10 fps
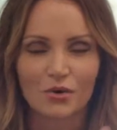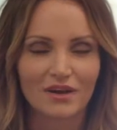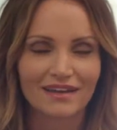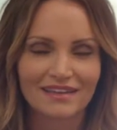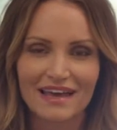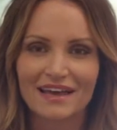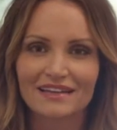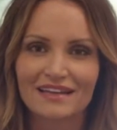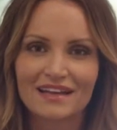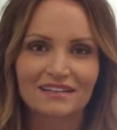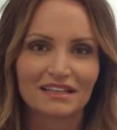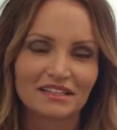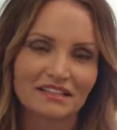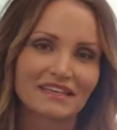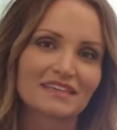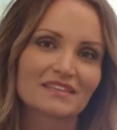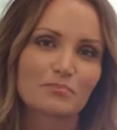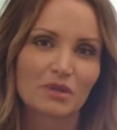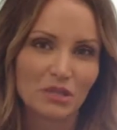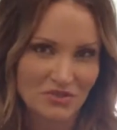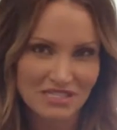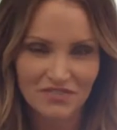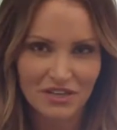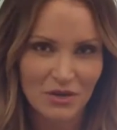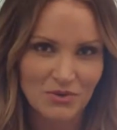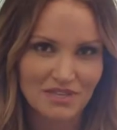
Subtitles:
or any of that, click the link below this video.